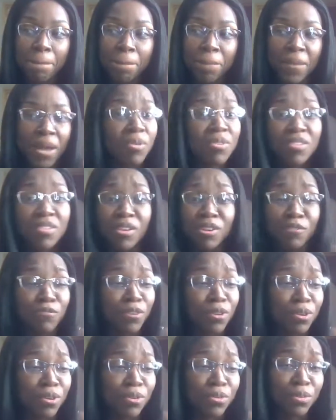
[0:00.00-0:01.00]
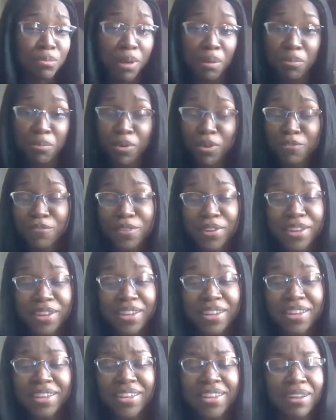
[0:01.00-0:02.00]
I was on the phone with my
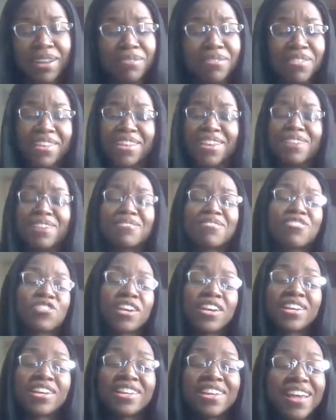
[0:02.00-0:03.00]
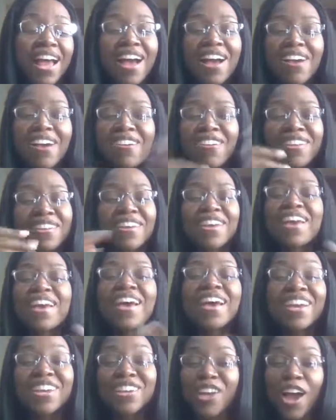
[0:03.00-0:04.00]
boyfriend, and I was checking it.
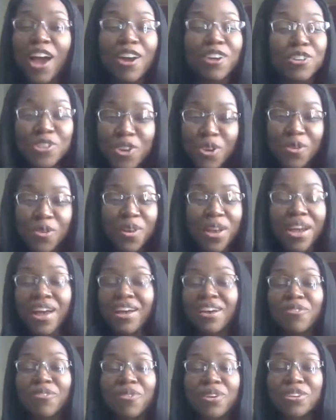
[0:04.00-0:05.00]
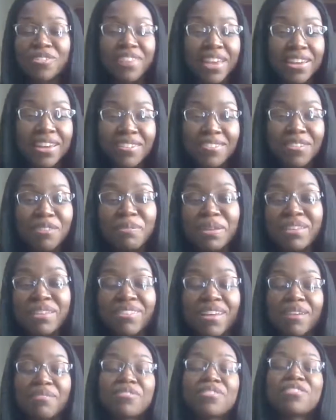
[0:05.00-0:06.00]
You know what? When you take it so many
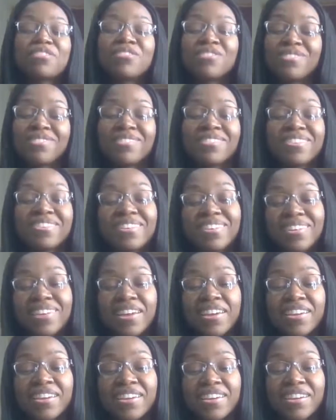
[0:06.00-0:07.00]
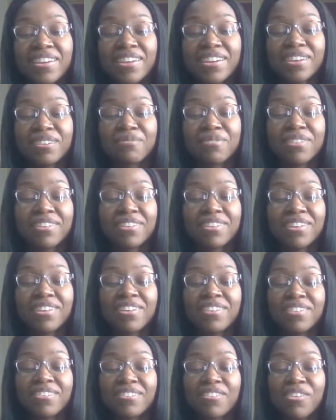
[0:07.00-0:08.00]
times, you're just on there like, yeah, I
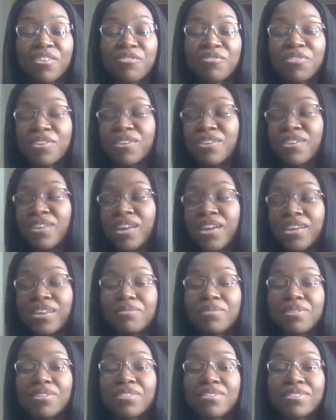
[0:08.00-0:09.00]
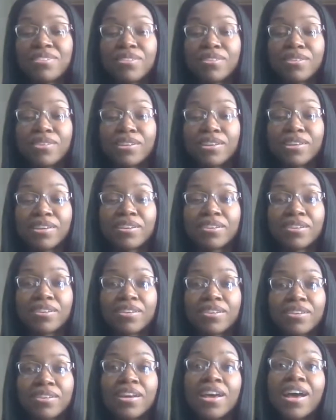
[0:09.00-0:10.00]
don't know how I feel like. Let me just go on here.
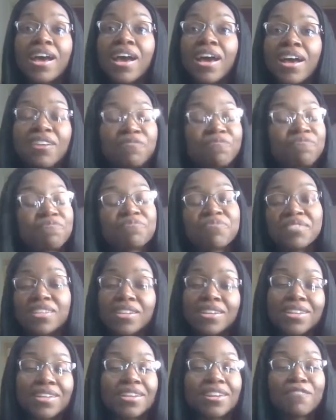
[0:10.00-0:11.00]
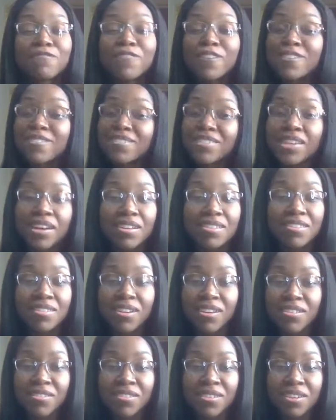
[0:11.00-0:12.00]
The first thing I saw
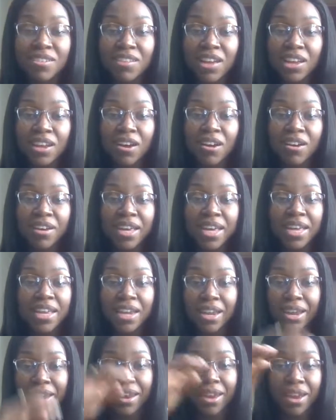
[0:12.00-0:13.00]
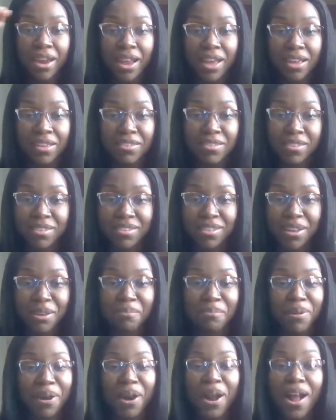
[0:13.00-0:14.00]
as soon as I log in, license
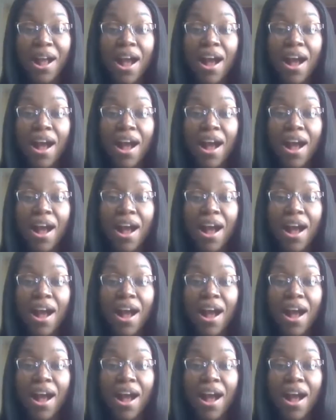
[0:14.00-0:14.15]
number.